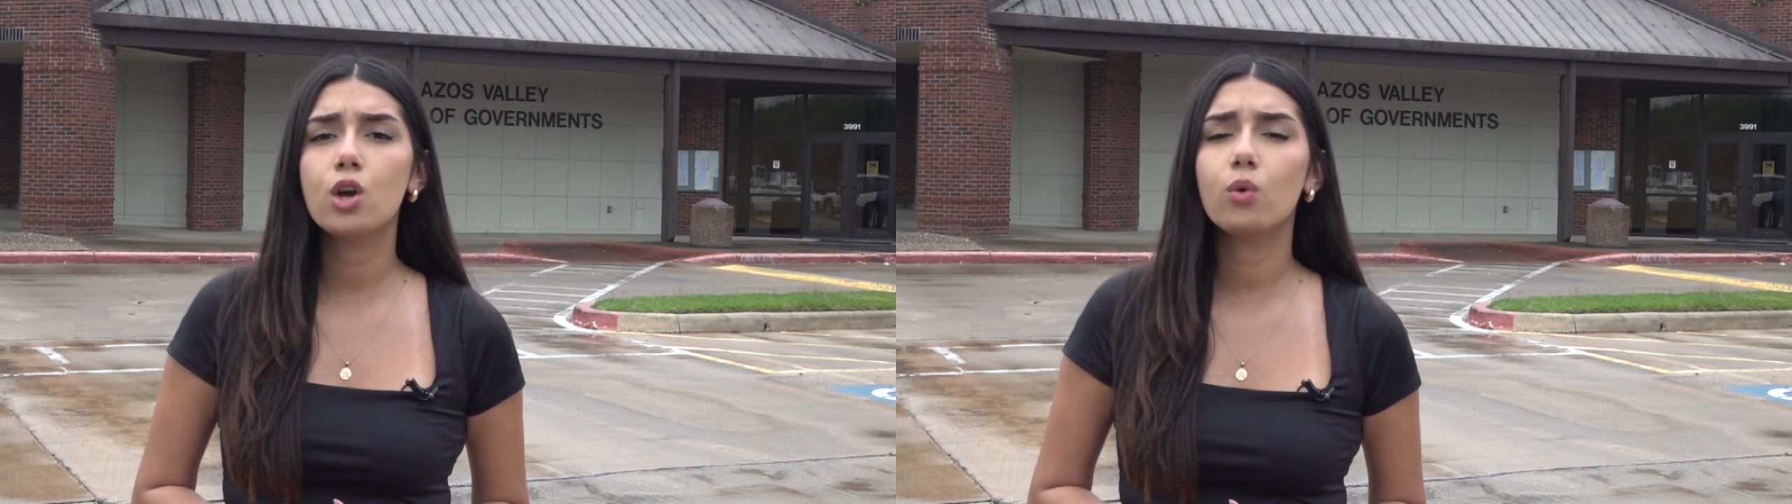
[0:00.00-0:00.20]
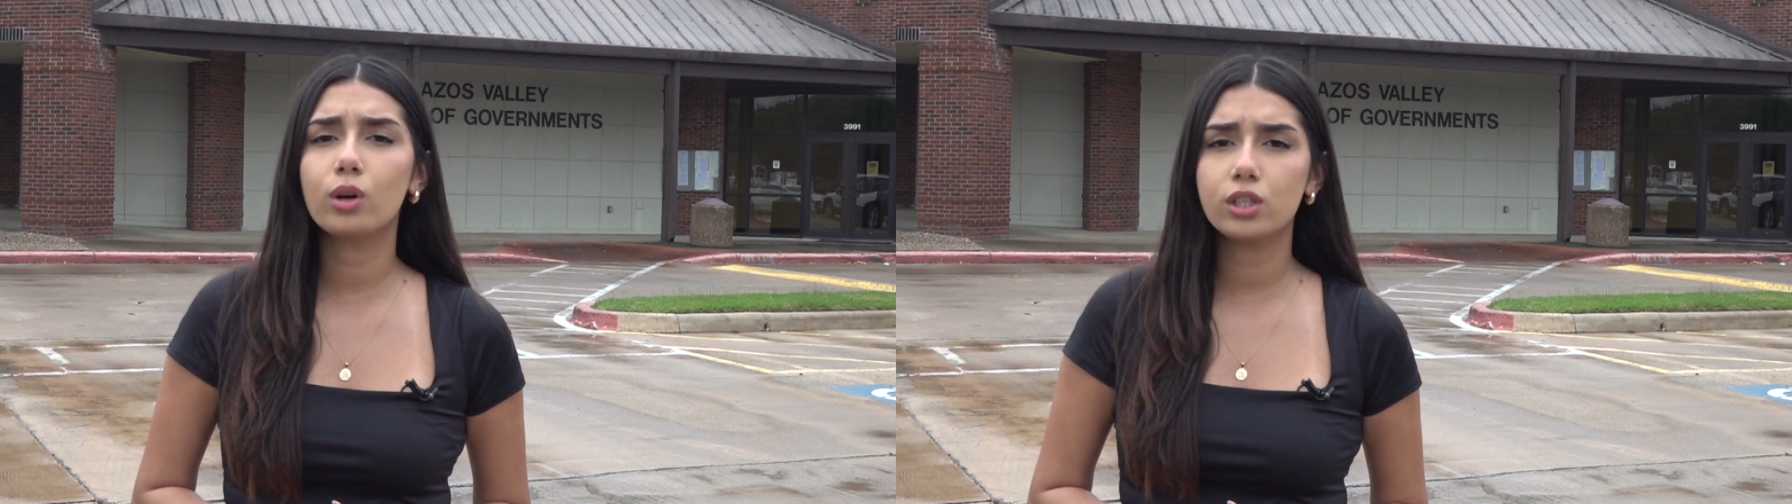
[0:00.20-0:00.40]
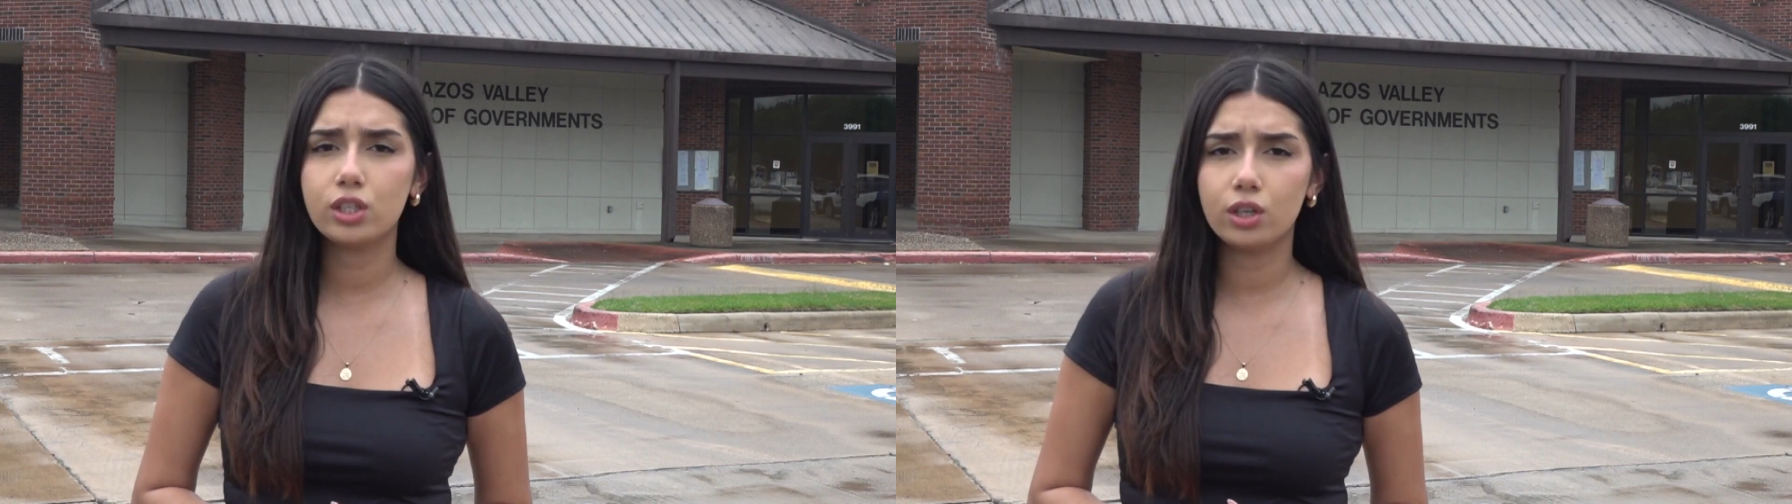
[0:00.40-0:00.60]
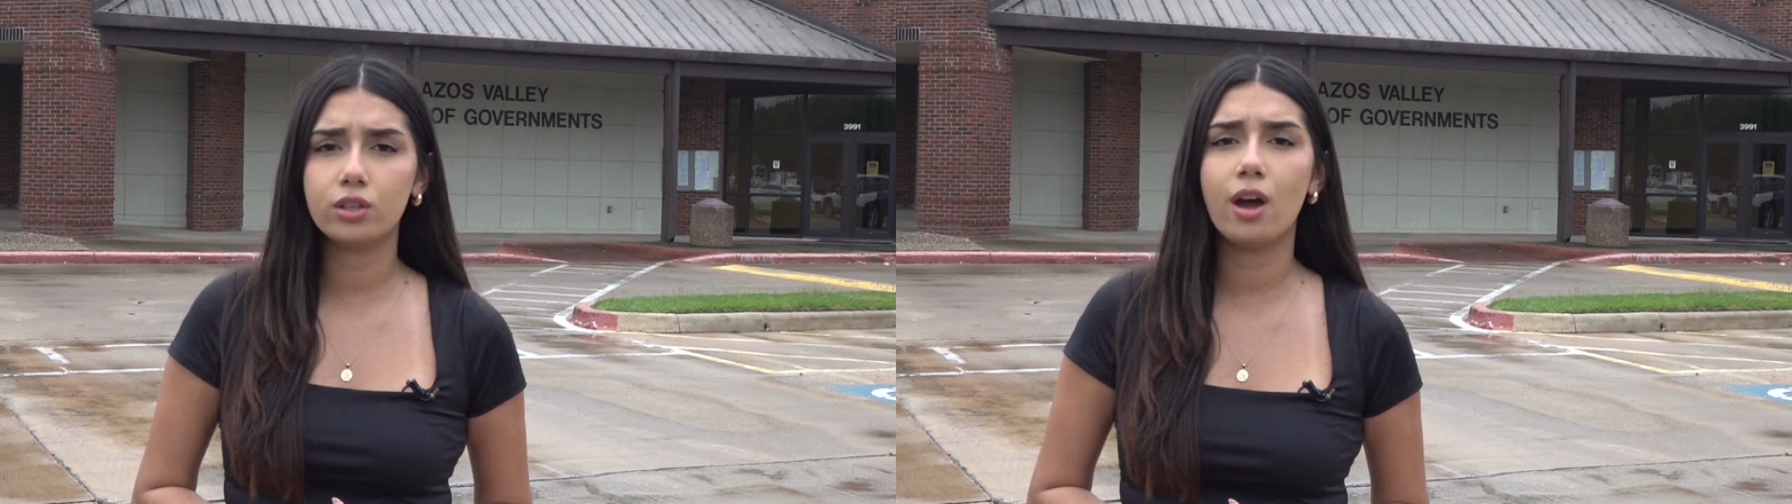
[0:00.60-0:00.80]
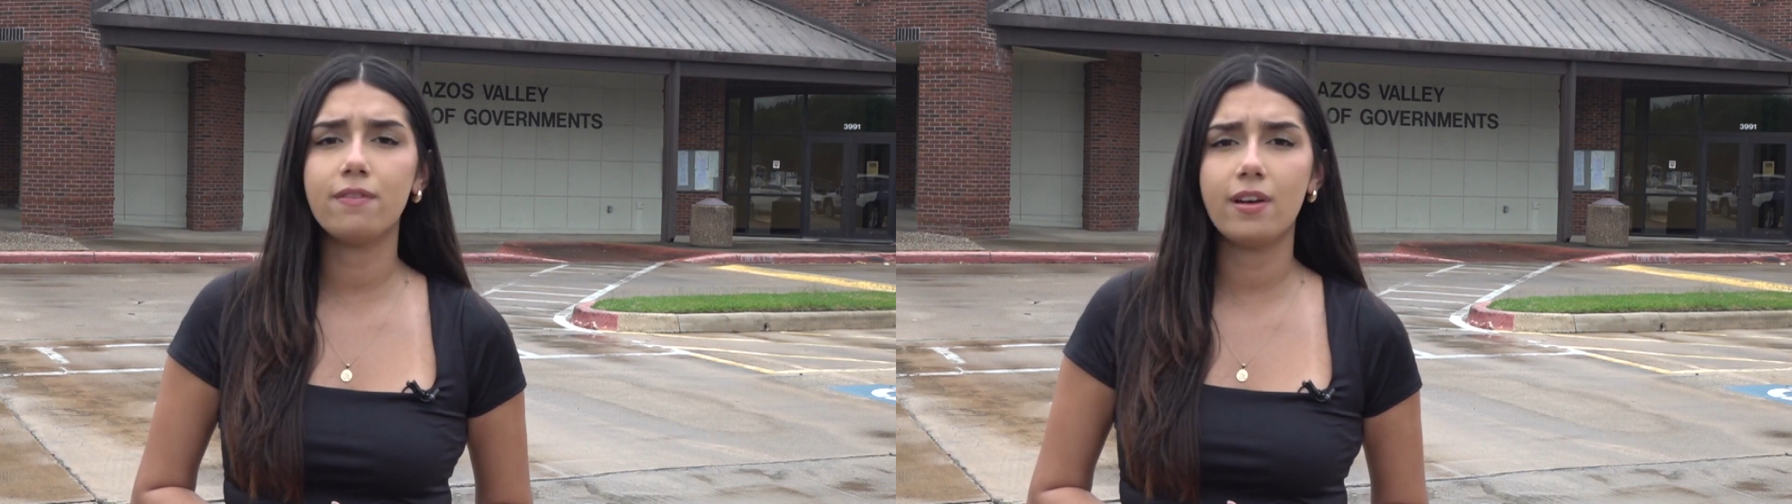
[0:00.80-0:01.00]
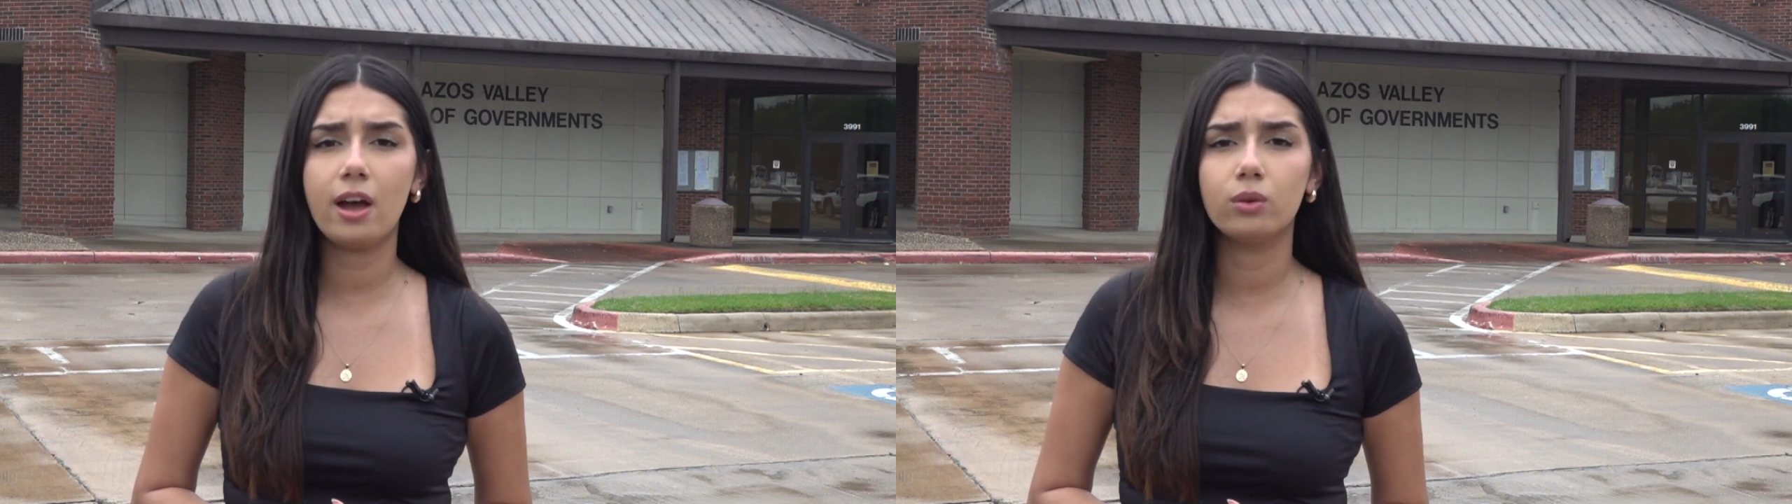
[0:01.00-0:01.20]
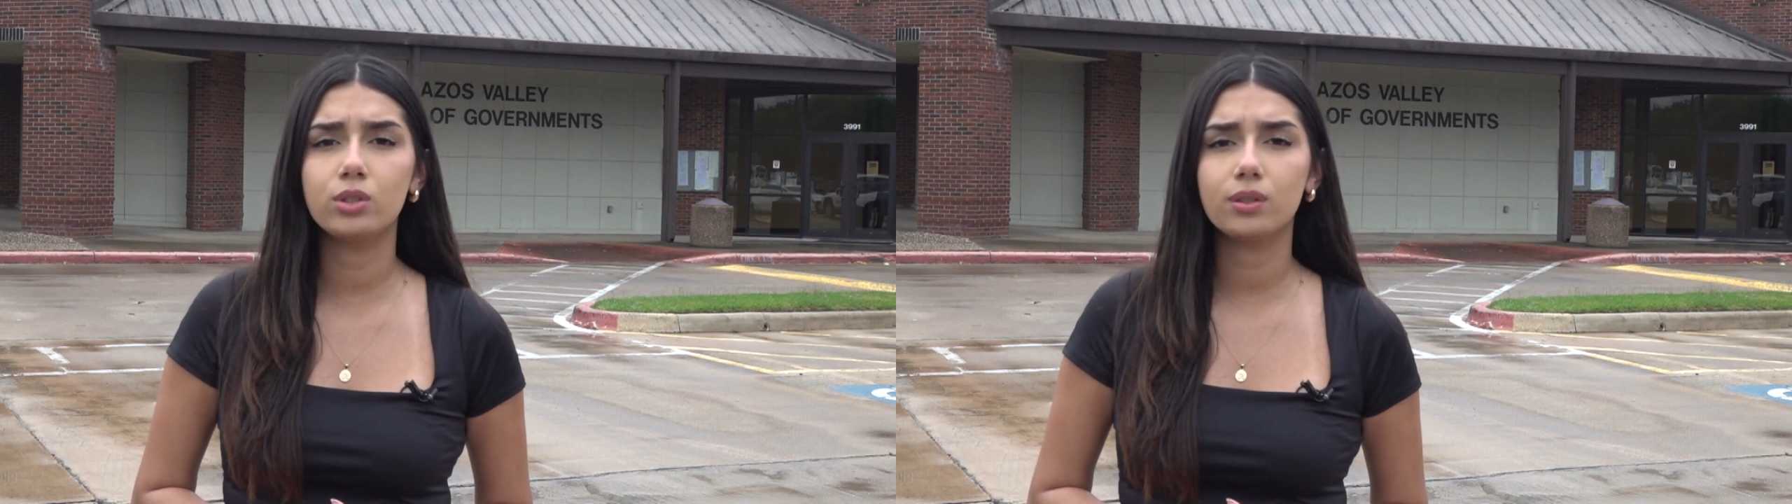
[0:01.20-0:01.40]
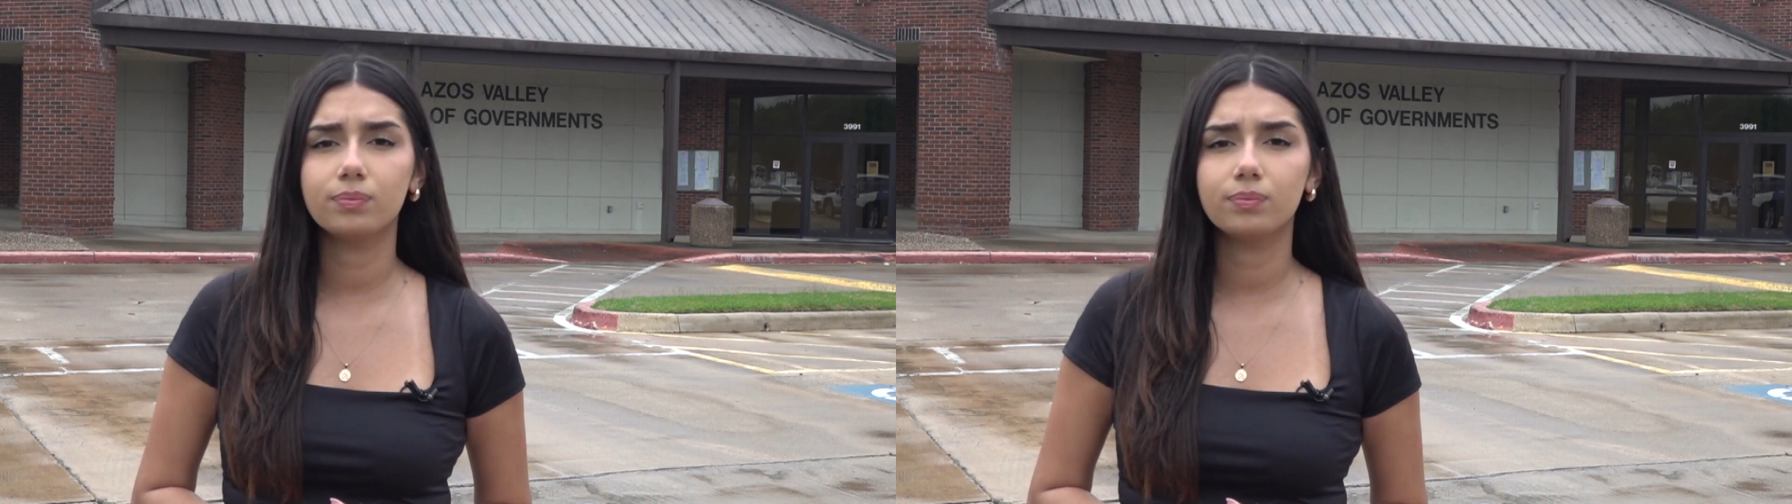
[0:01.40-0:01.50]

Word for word: who are still not found.